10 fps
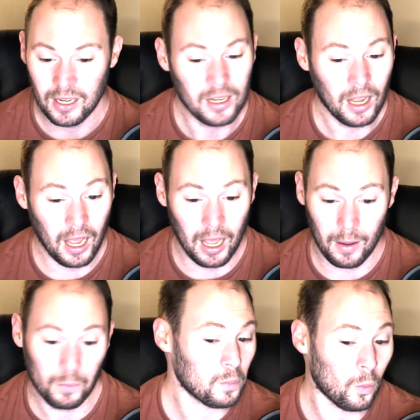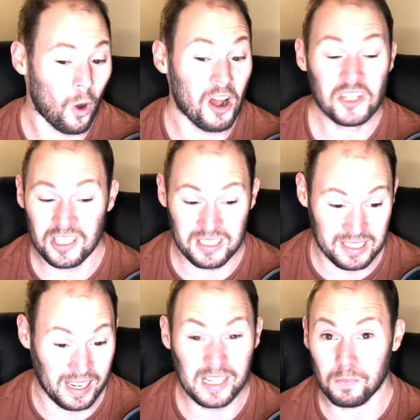Washington
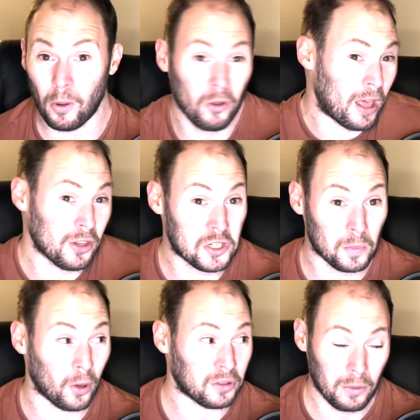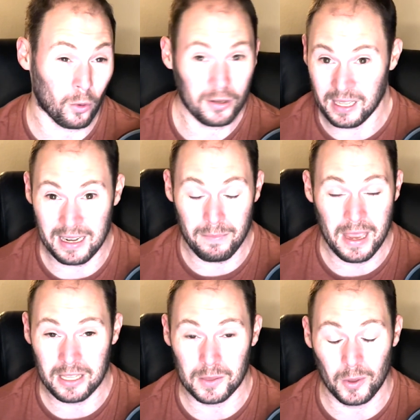State's bowl eligible. They didn't
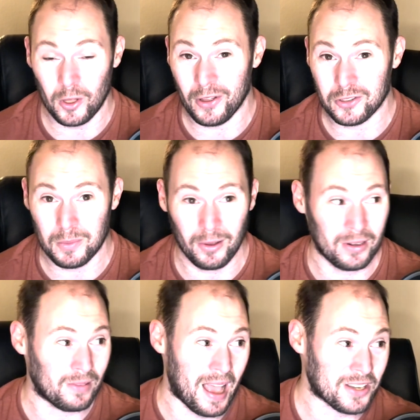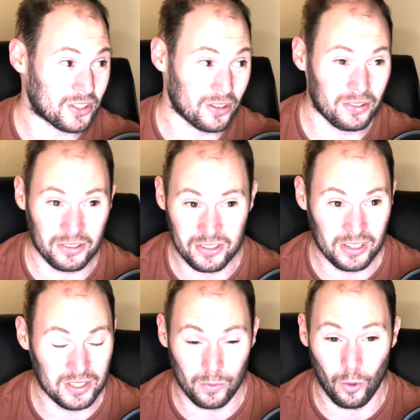make it to bowl eligibility last year. They're
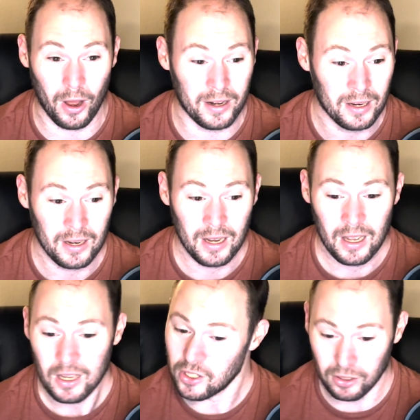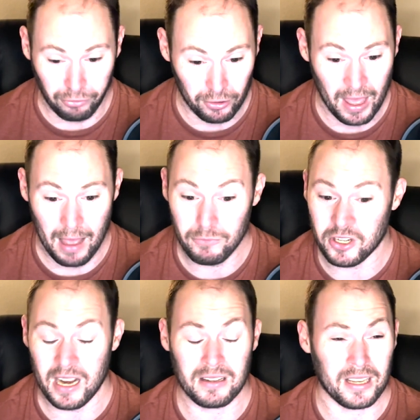6-1. Good for them.
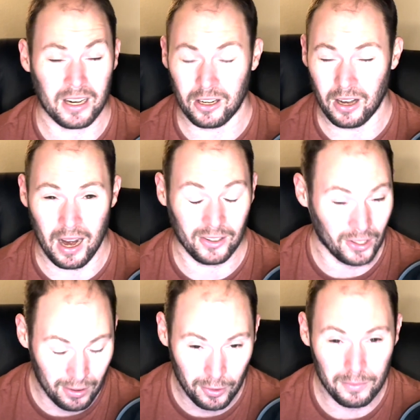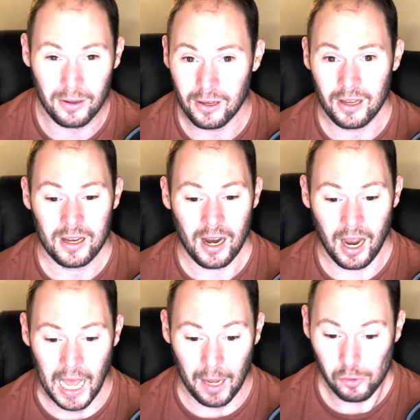Jake Dickert, I love him.
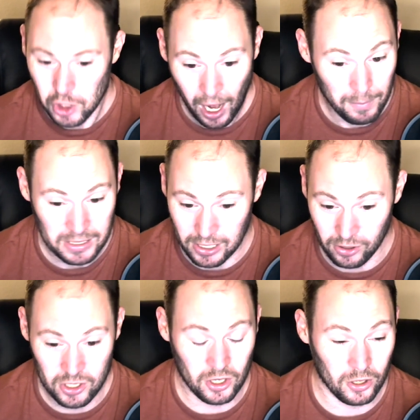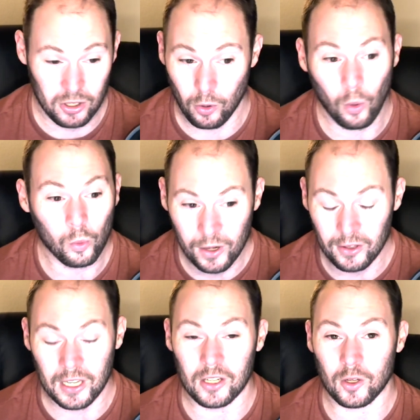John Mateer's turned into a
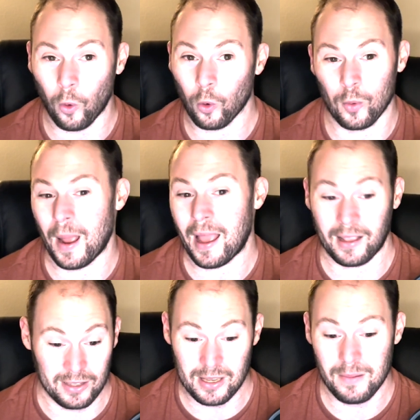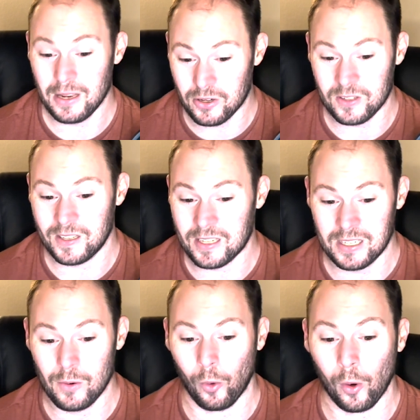really good quarterback. It's be interesting to
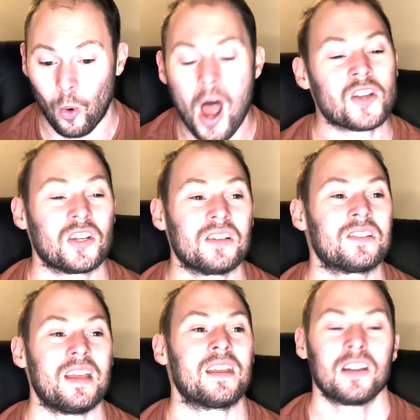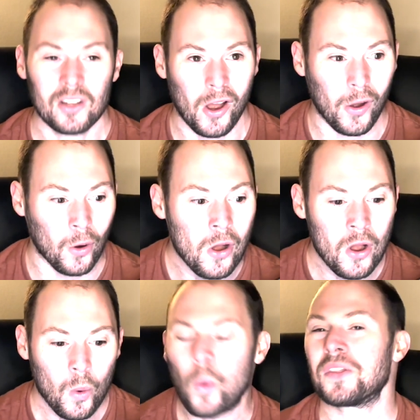see where Washington State can go
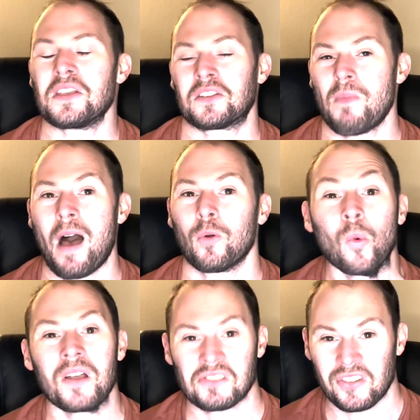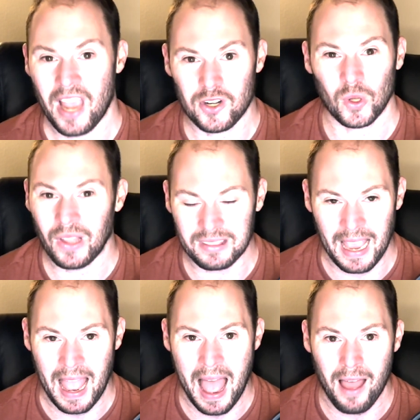with this Mountain West schedule that
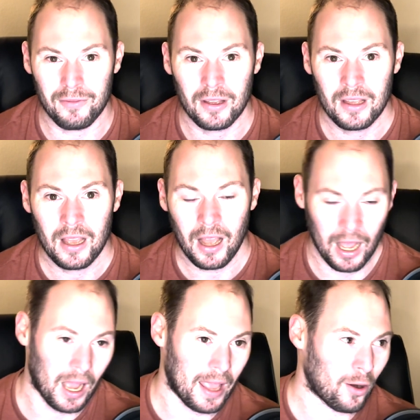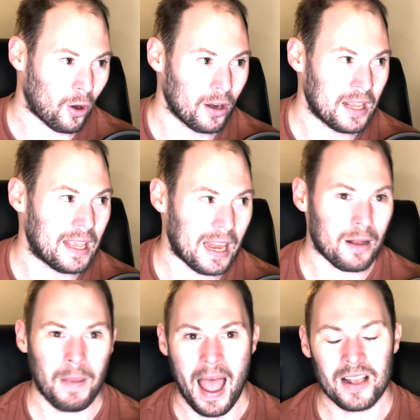they have, and already
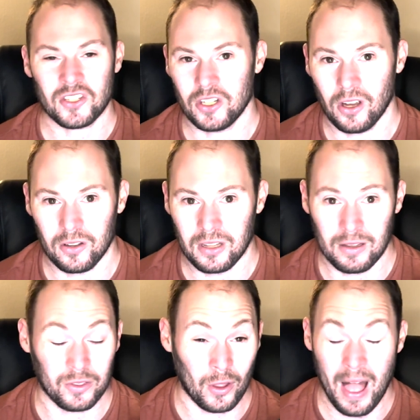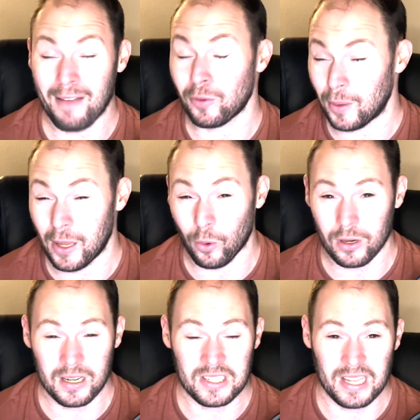getting past, they'll have to play
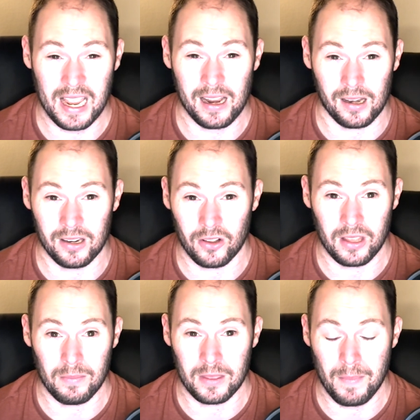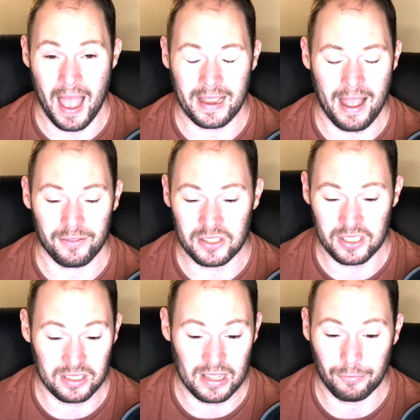Oregon State near the back half of the
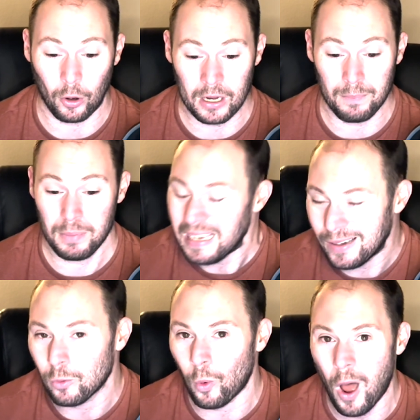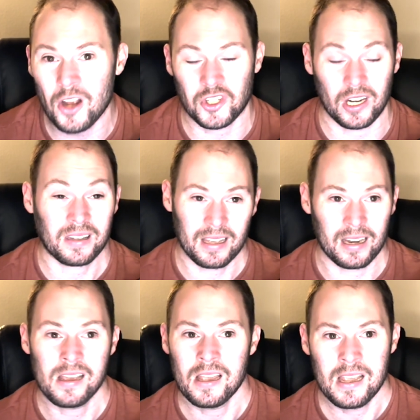season. They've already beaten
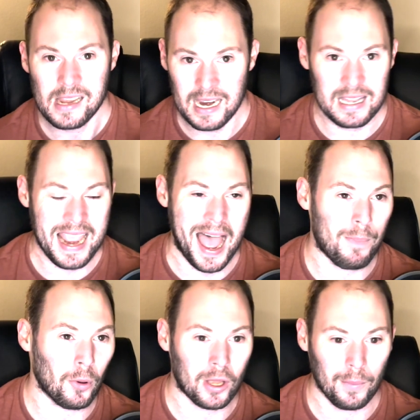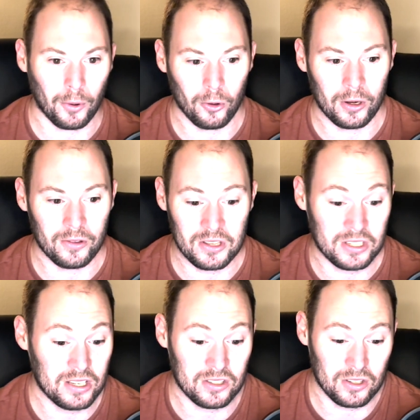Washington in the Apple Cup earlier in the
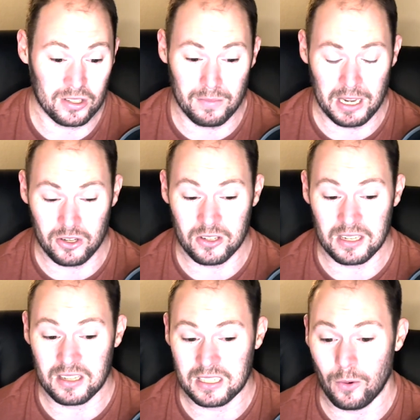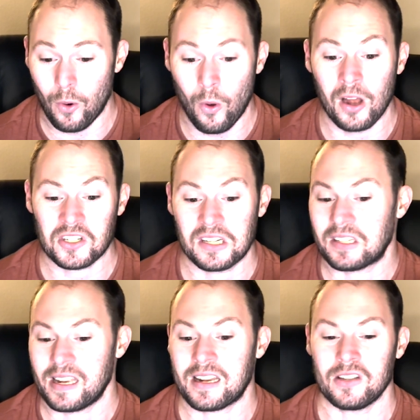season. So it's going to be interesting to see what Washington
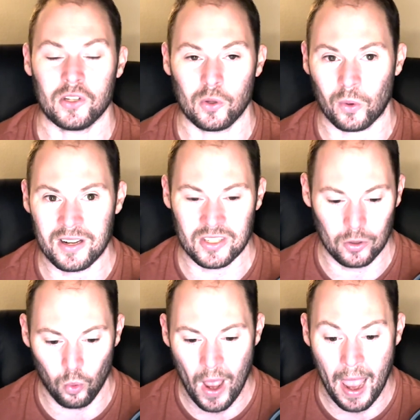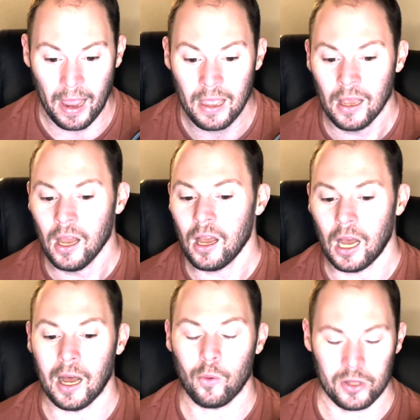State can do the rest of the way
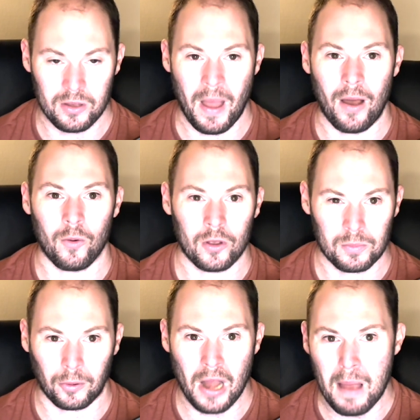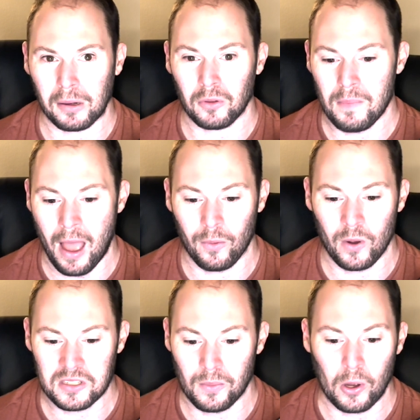with predominantly Mountain
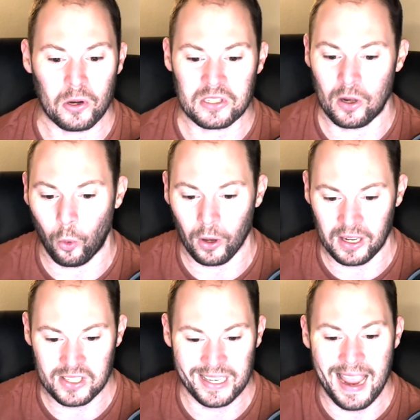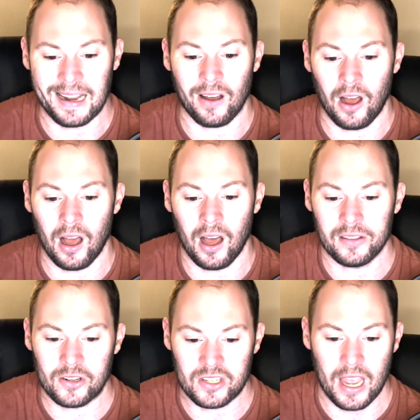West opponents in Oregon State on
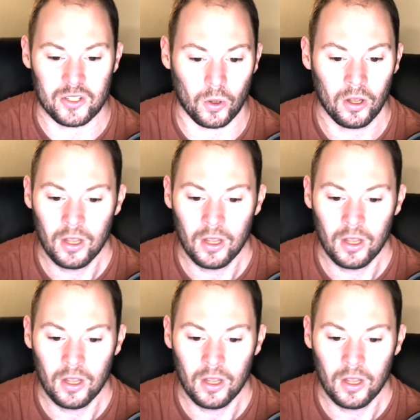their schedule.